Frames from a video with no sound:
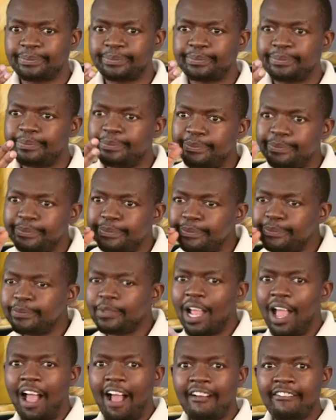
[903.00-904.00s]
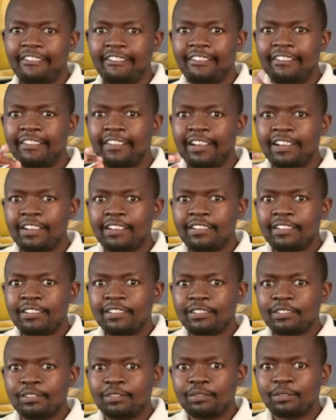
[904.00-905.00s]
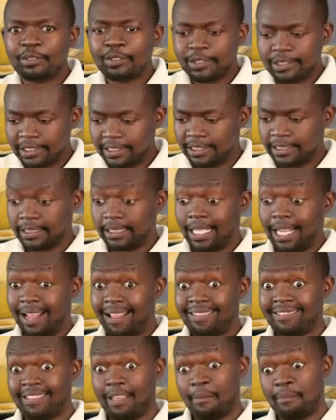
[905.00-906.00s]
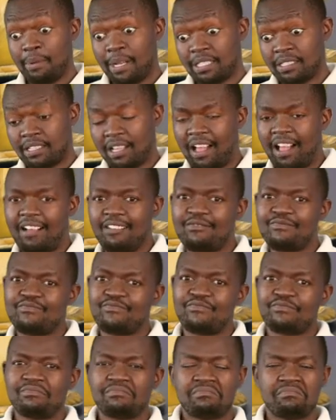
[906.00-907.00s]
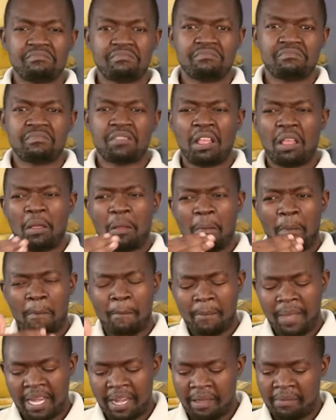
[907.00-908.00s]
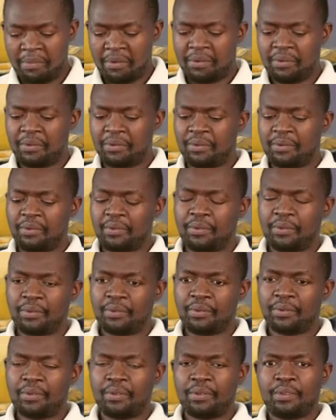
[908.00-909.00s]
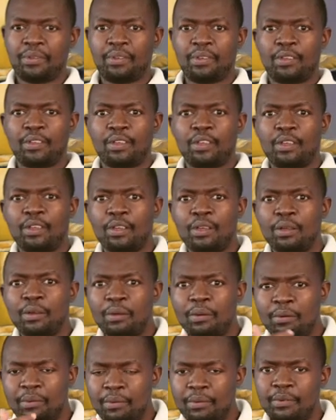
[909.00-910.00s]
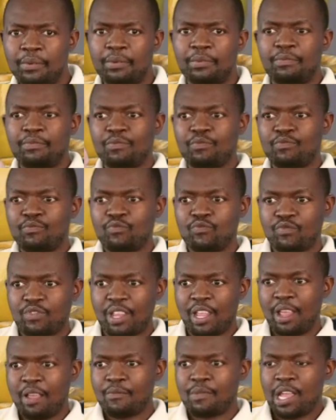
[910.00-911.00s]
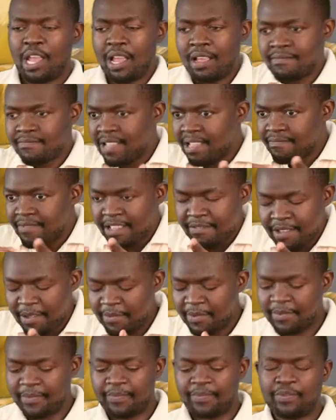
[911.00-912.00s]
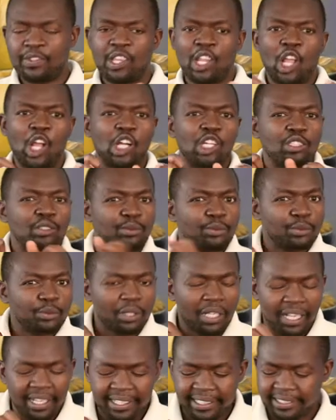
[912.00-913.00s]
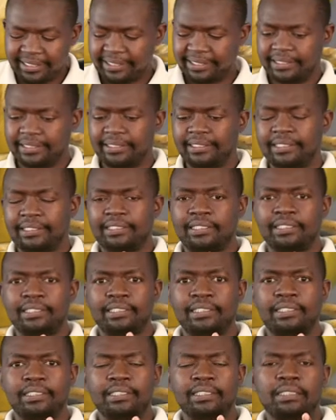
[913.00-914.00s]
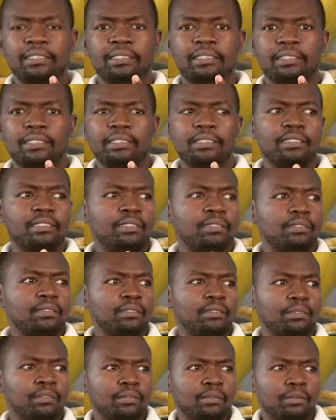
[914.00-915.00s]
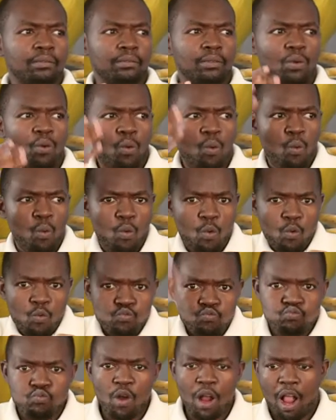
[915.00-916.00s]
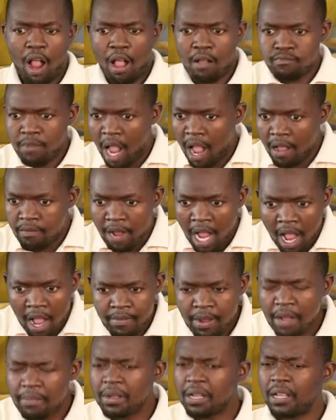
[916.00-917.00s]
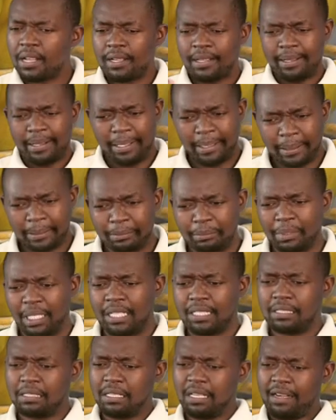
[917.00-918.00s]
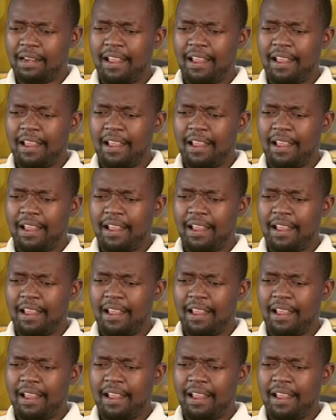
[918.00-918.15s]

and in the basket there are fruits of pineapple, purple, sugarcane, apples, um, watermelon, oranges. A basket full of fruits is put on the table,